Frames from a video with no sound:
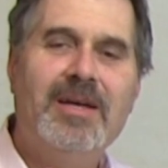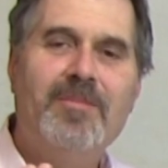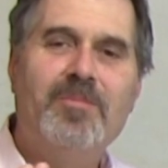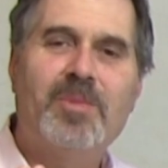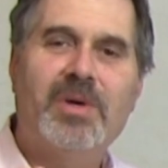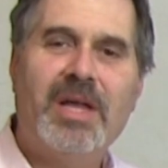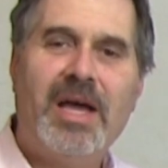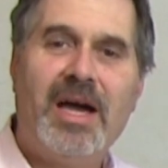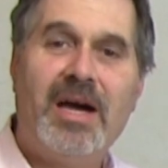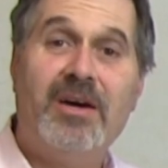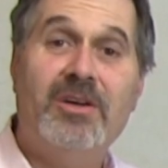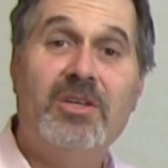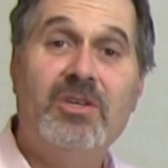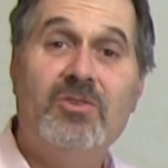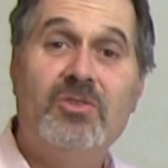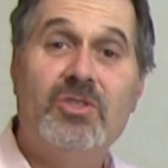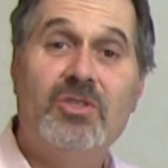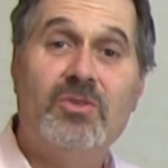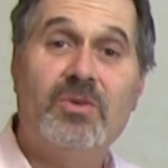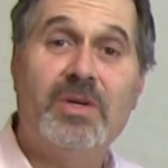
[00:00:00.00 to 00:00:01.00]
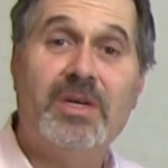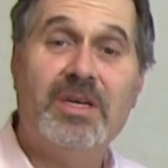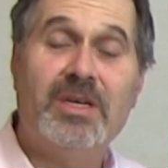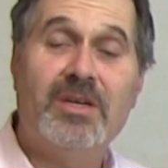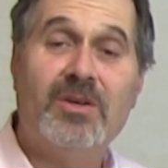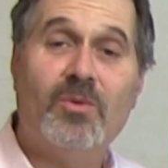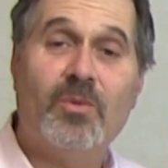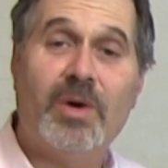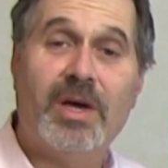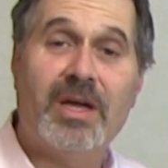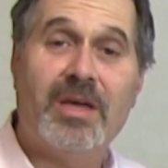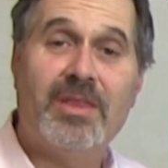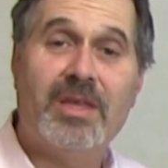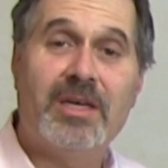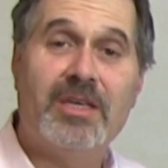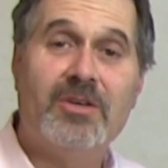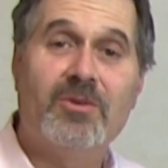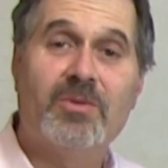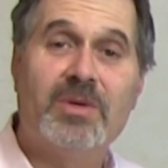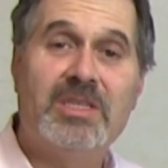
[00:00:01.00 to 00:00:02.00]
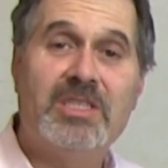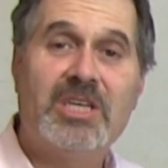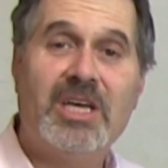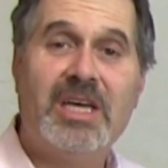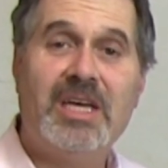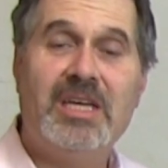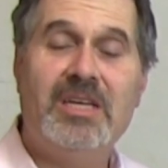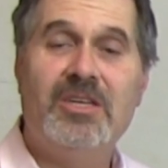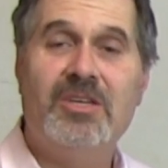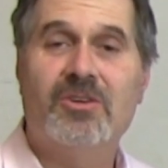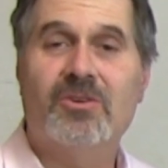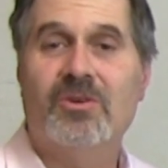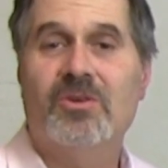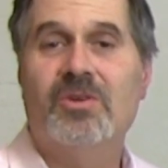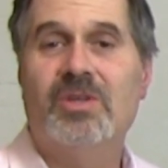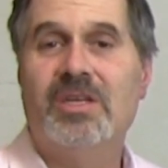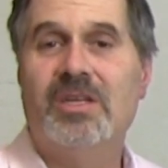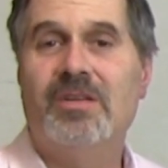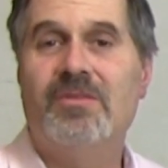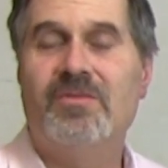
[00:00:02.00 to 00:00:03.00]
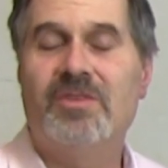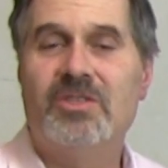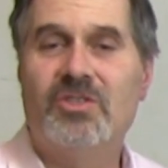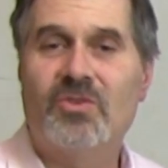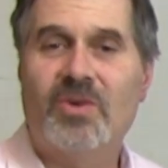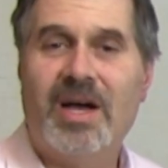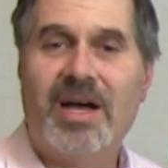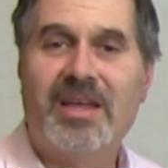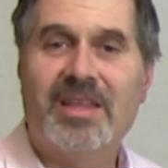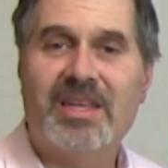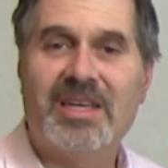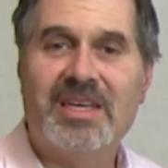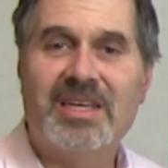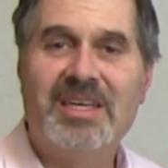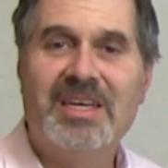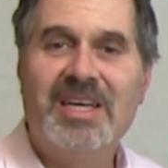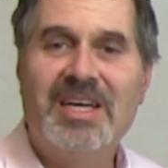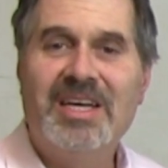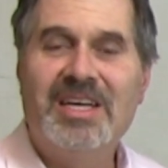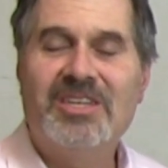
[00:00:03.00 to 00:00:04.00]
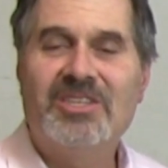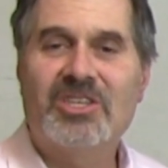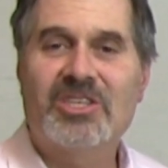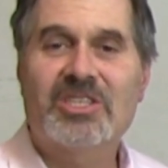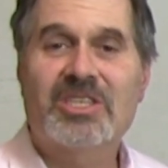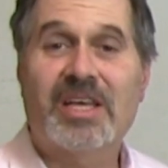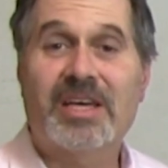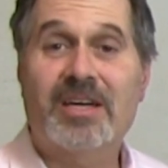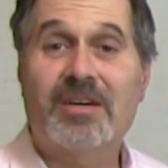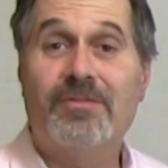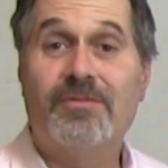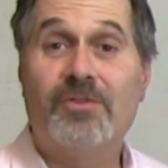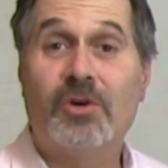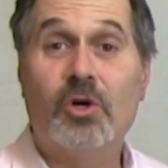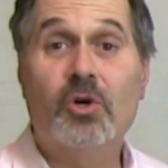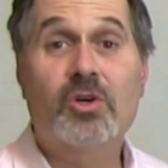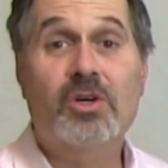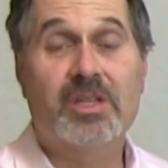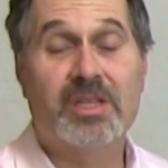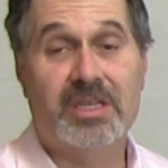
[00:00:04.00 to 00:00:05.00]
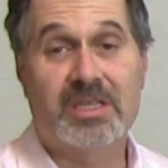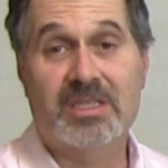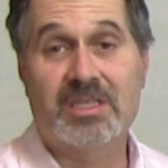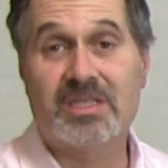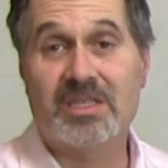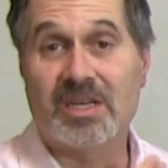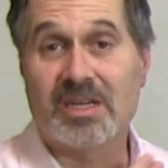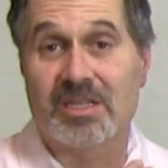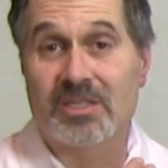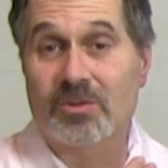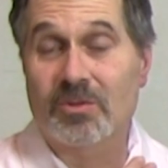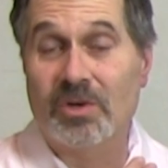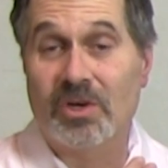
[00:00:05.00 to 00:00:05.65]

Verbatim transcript: but how do you do it in a way that you retain your own individuality, just like a vocalist does?